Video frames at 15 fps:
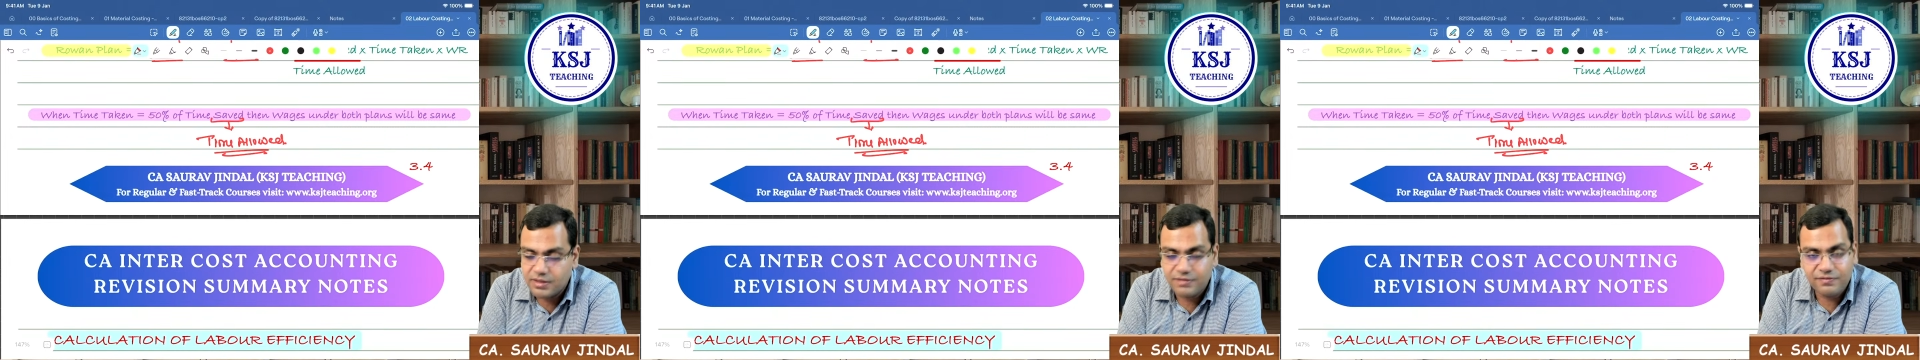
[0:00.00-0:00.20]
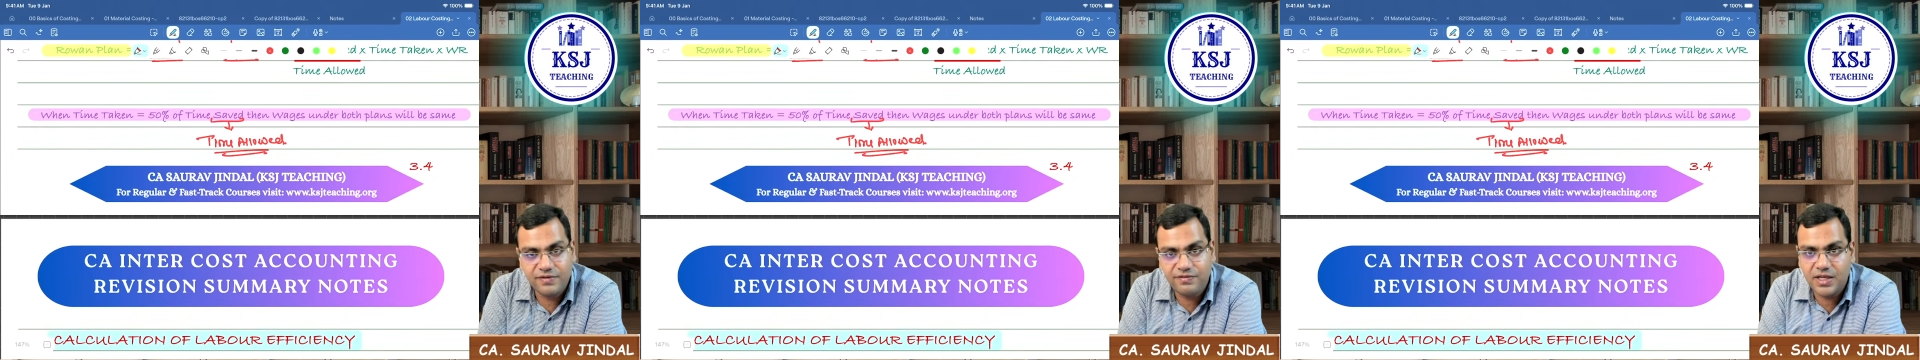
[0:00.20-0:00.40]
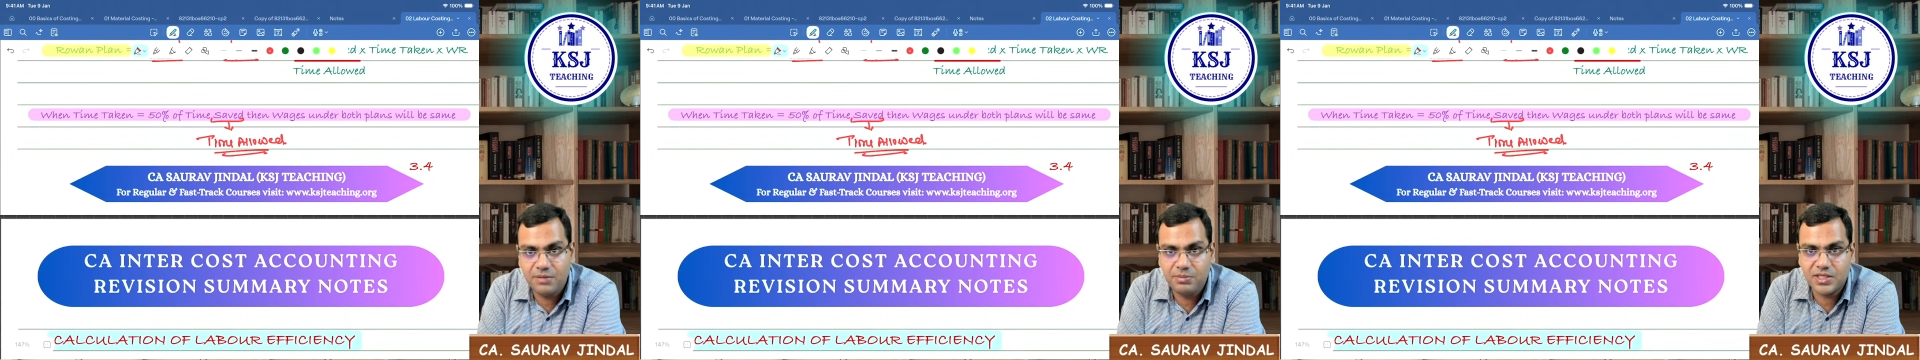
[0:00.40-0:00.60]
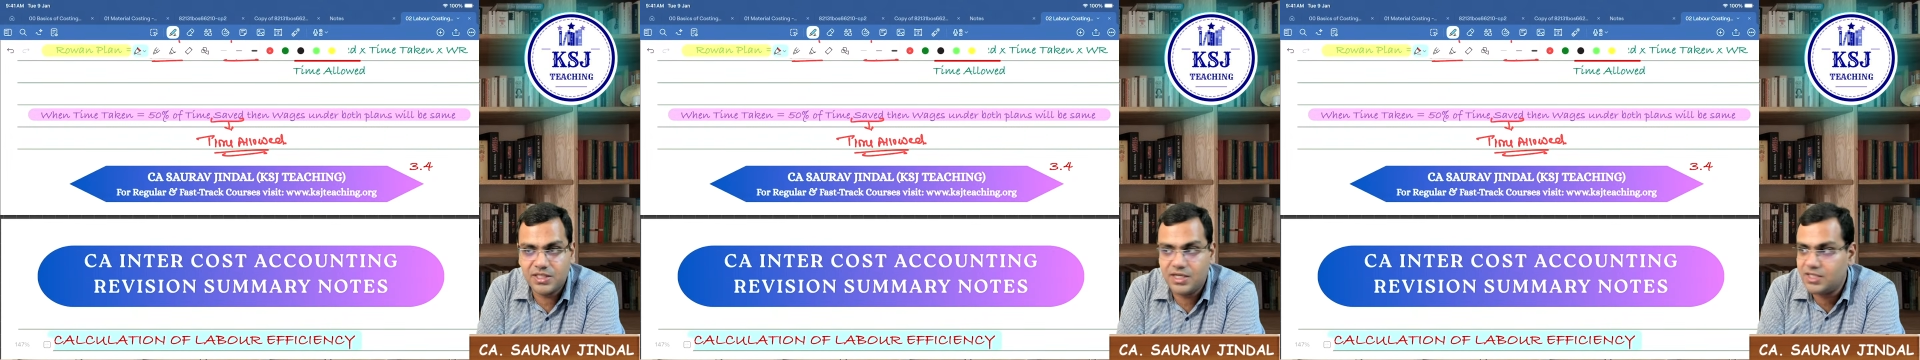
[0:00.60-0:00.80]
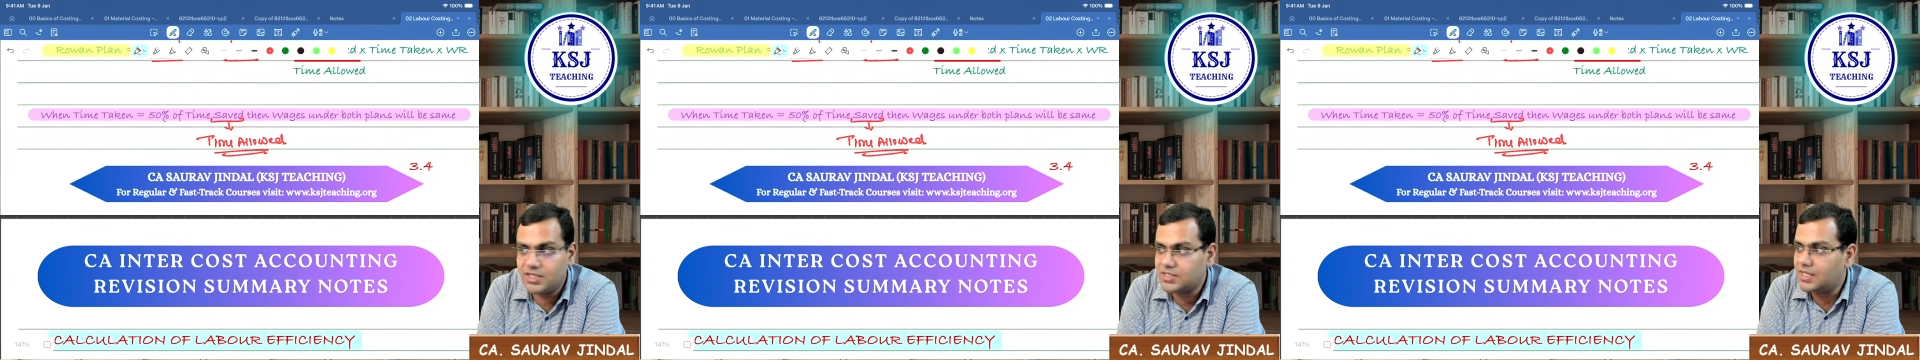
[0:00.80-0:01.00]

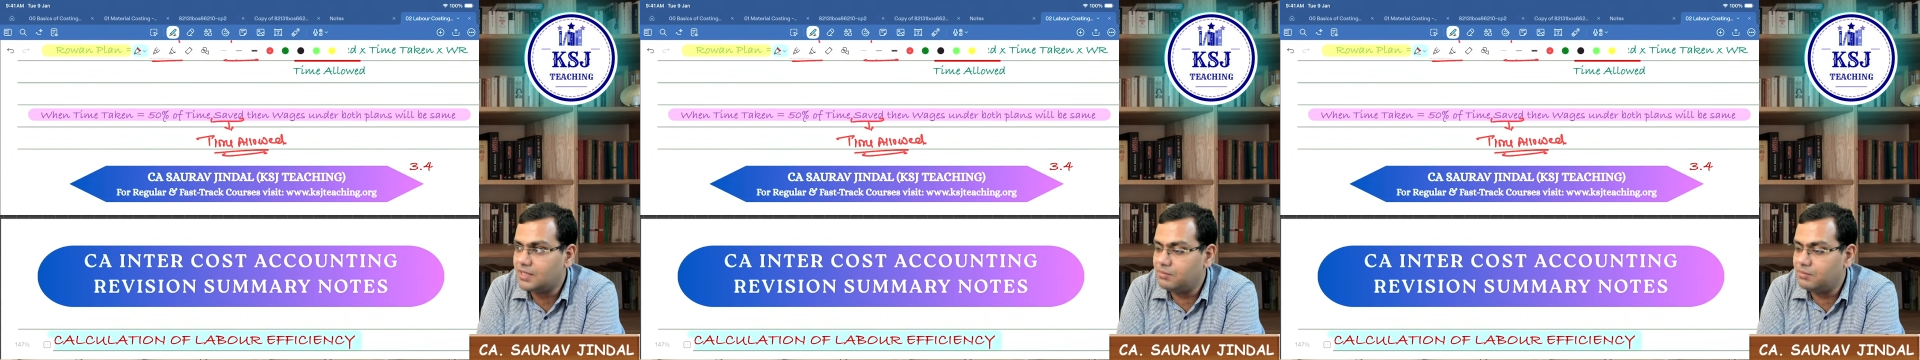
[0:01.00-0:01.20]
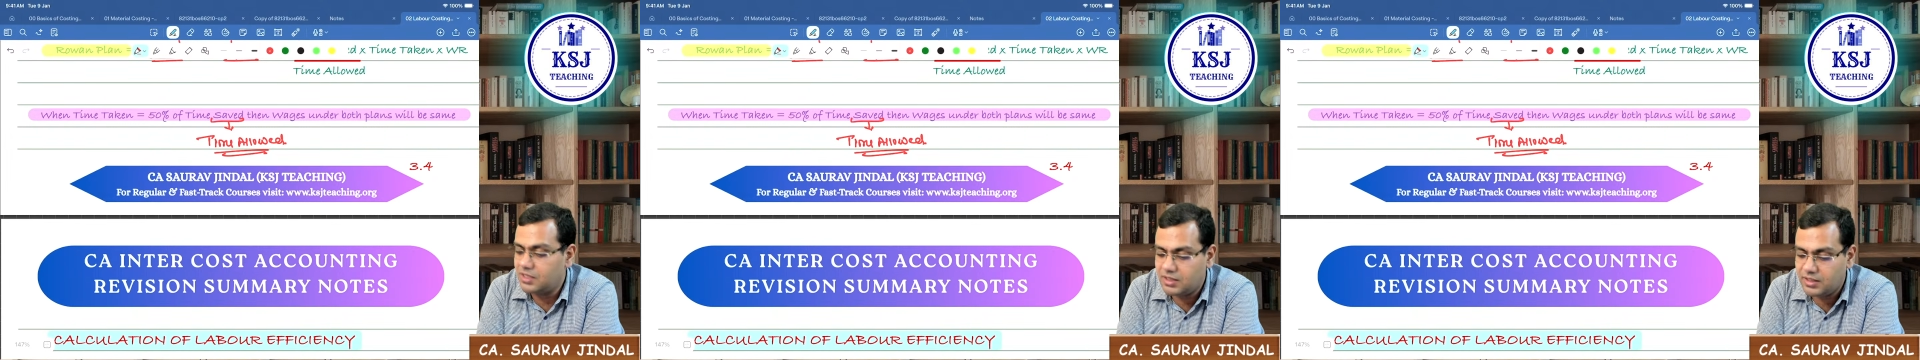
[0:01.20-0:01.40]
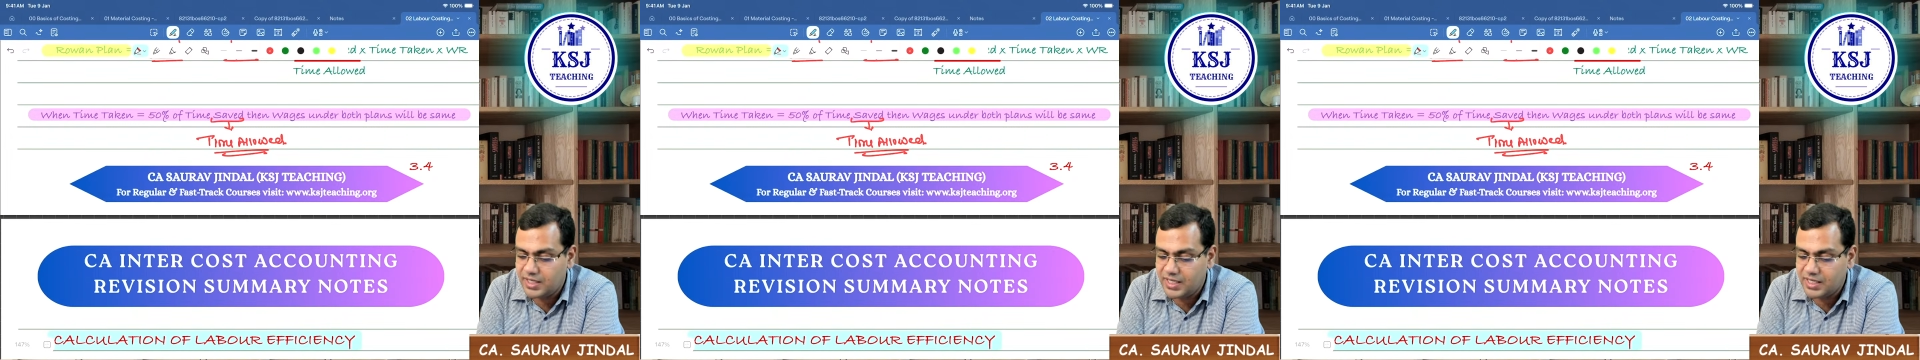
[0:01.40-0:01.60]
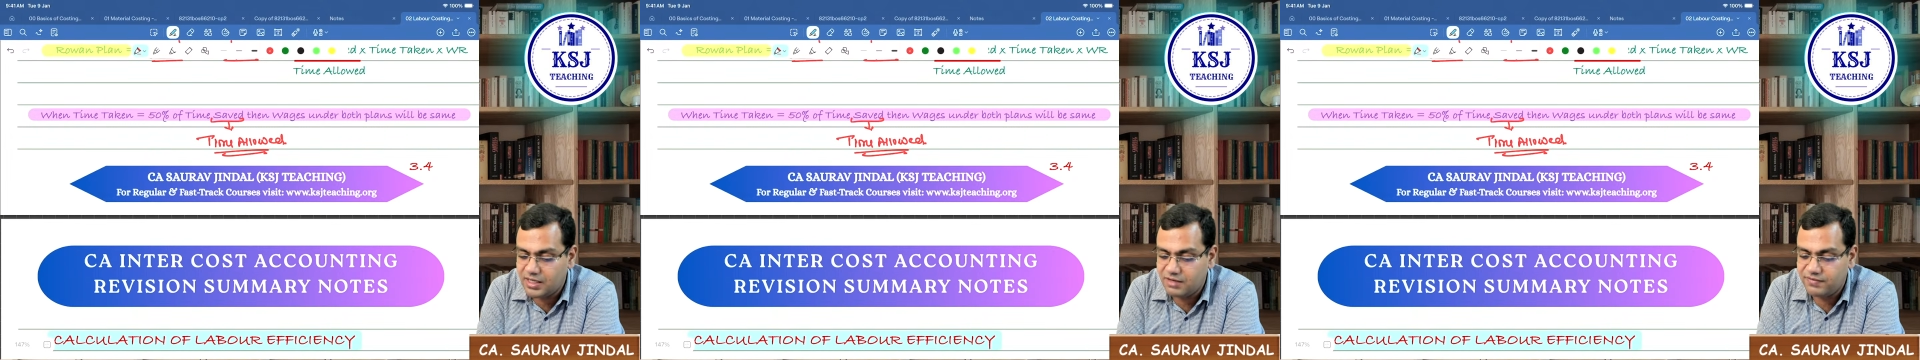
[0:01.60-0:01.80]
50% is time taken,